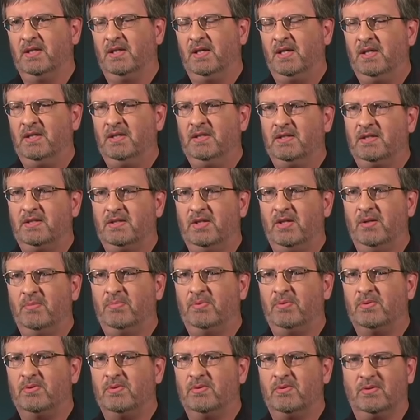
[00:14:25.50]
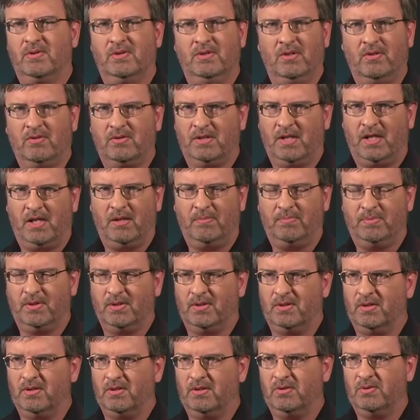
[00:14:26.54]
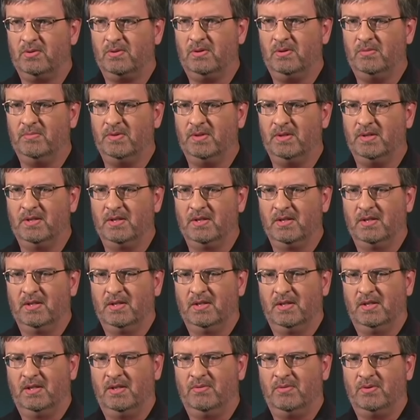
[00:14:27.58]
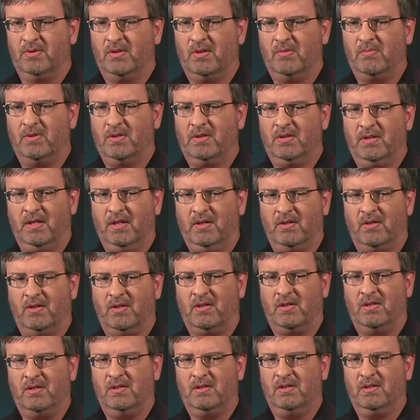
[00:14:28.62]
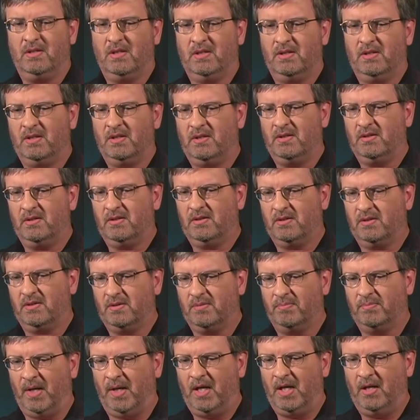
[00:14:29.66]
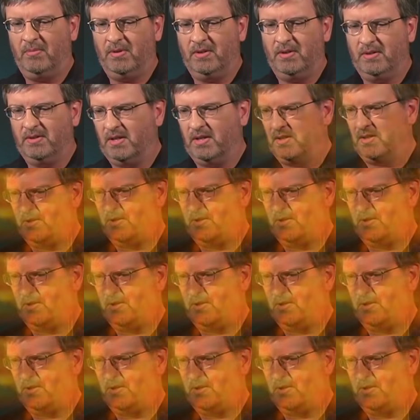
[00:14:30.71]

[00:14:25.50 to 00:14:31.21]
in this temple. There was no let up to her torment. It was almost like all the little babies that